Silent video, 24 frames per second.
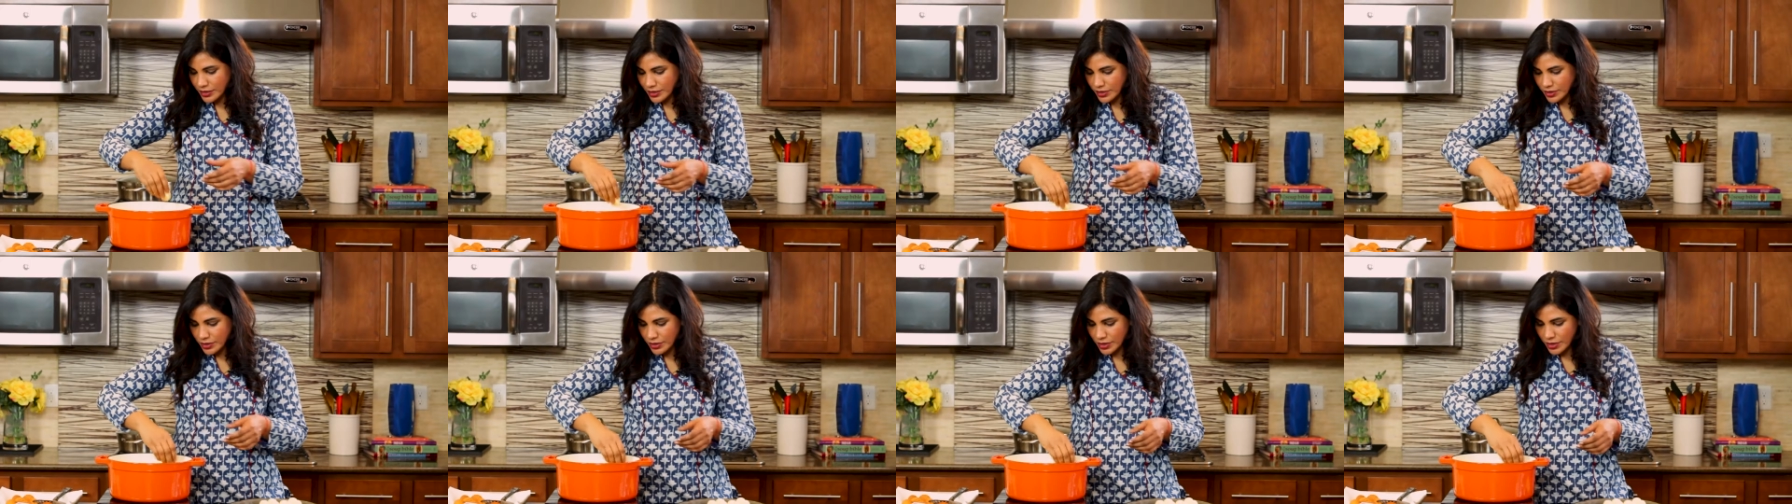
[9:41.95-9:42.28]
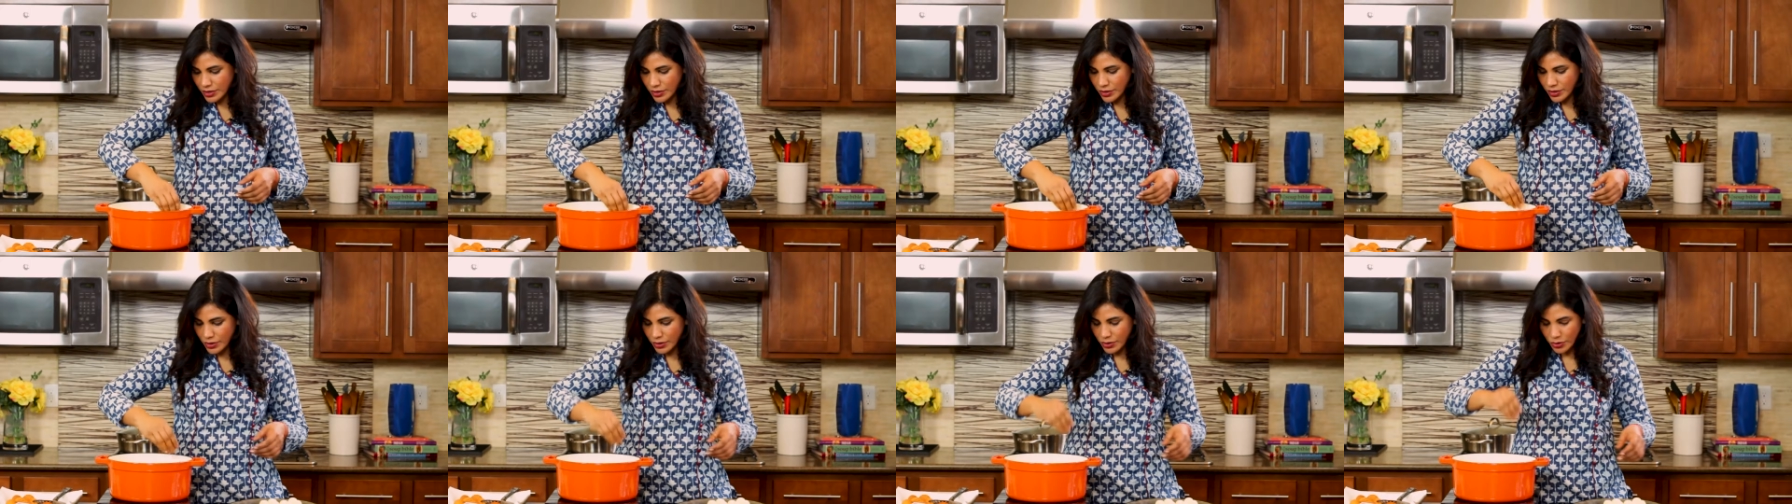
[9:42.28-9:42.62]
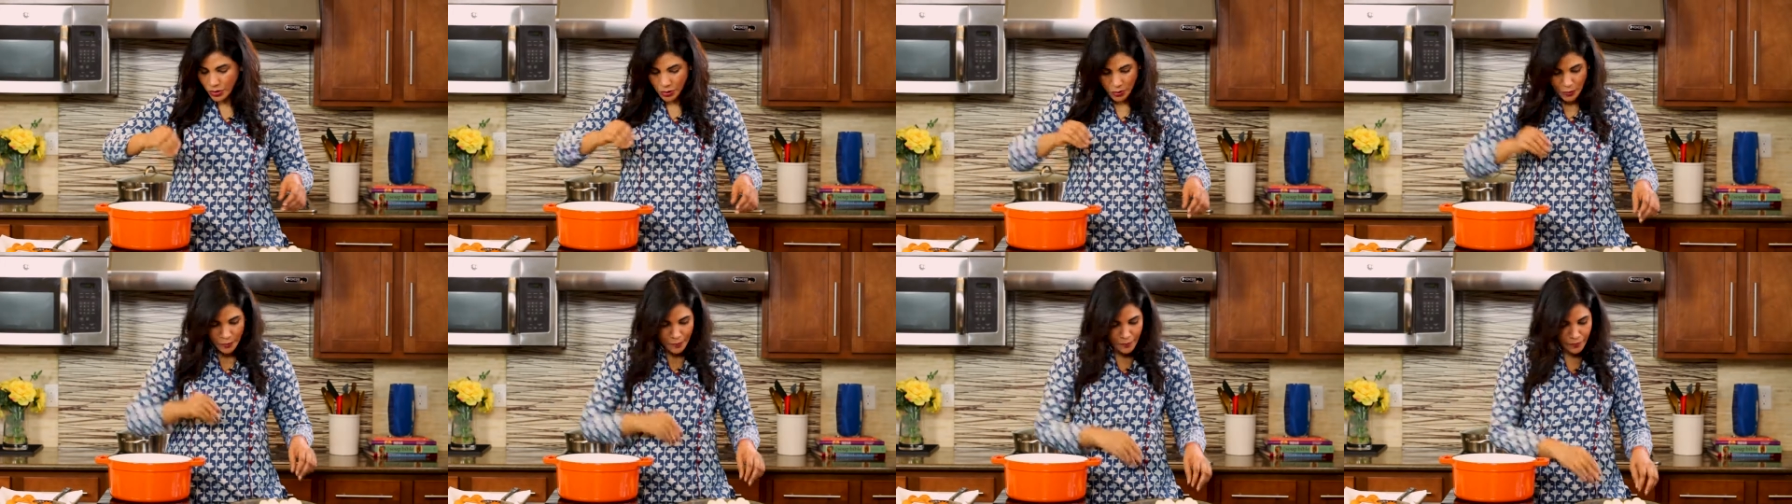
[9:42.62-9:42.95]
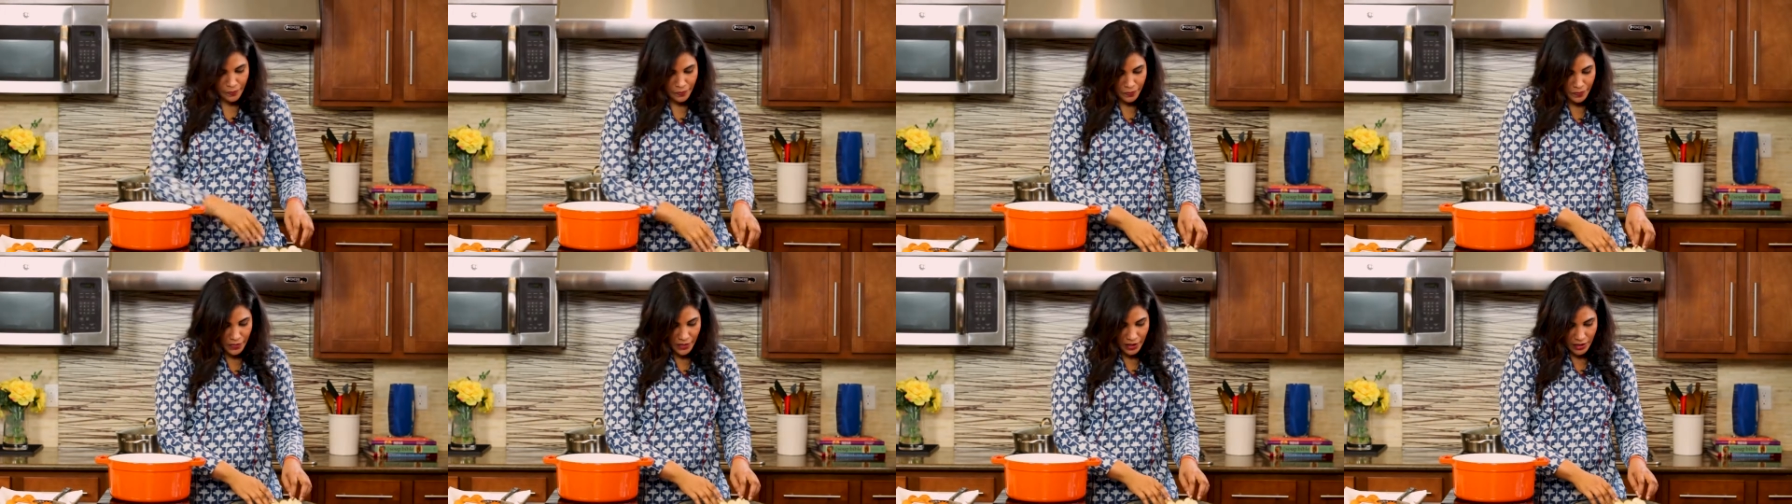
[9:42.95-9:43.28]
So
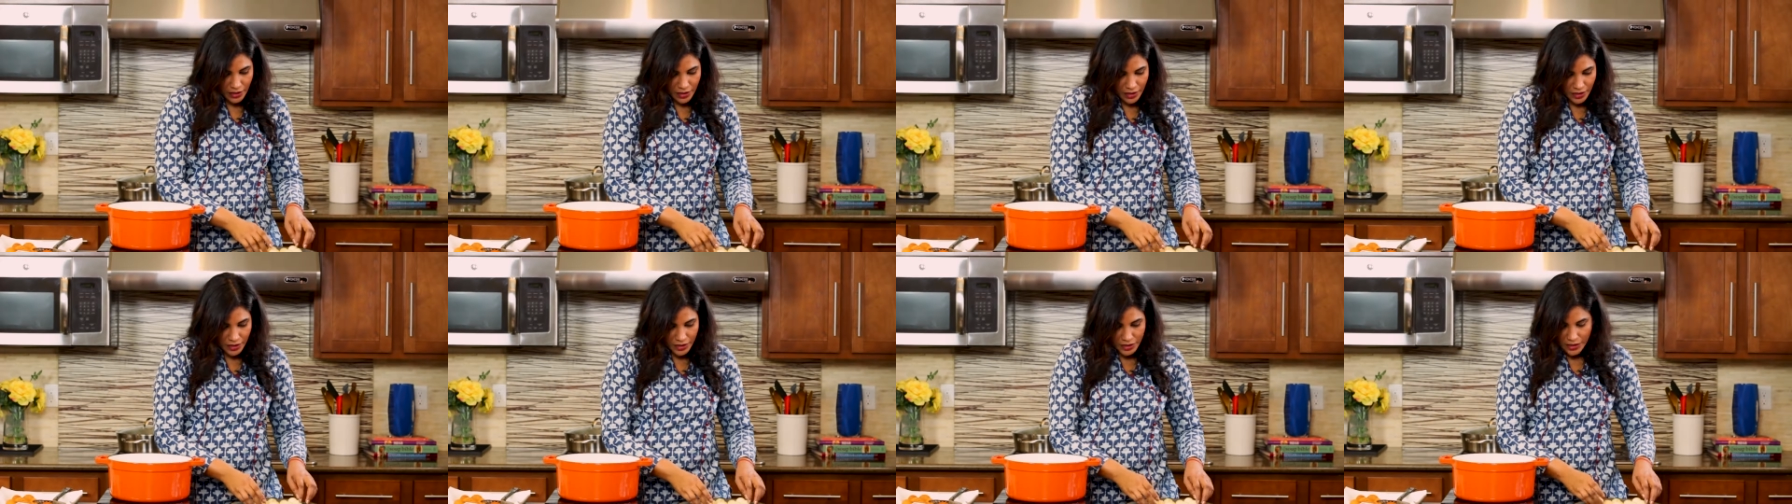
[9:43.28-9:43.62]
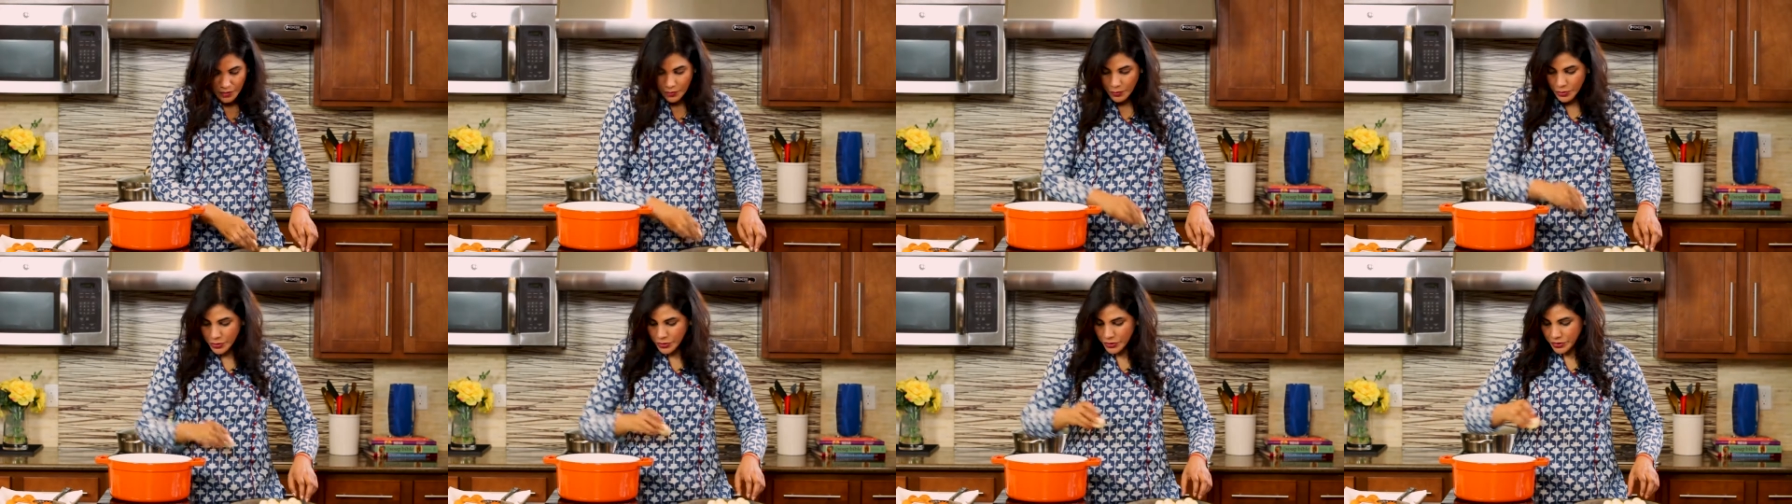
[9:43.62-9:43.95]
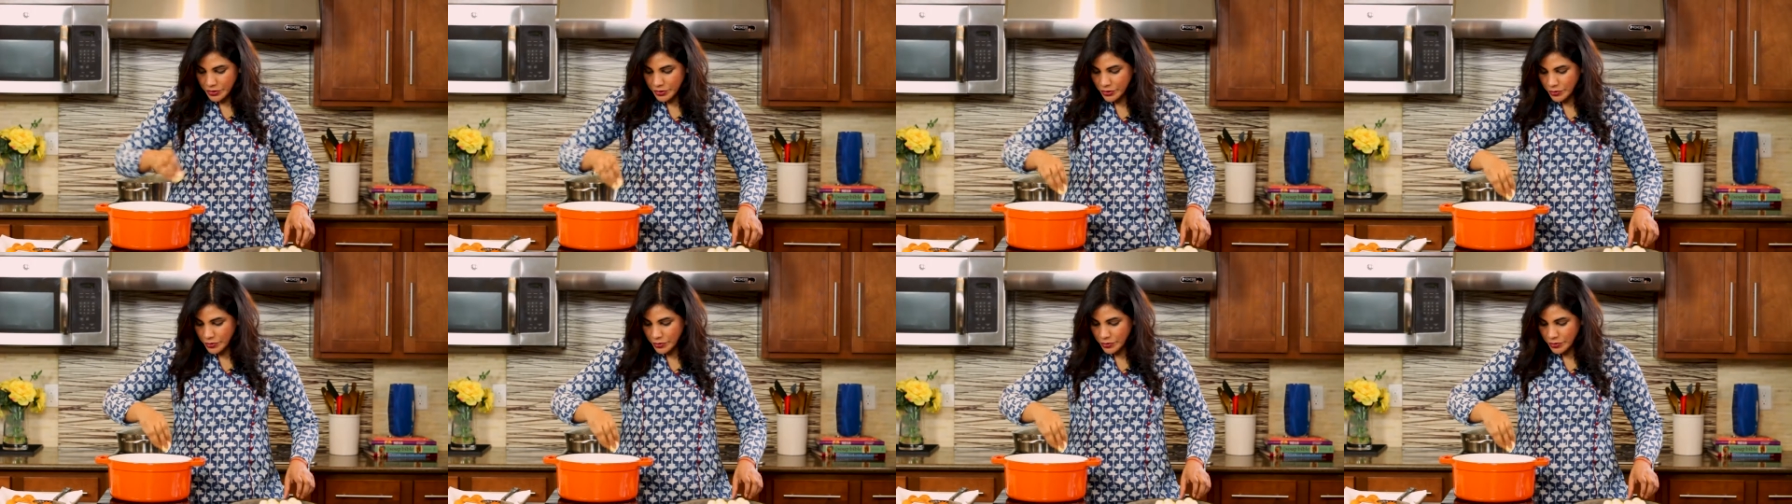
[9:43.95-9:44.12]
it's important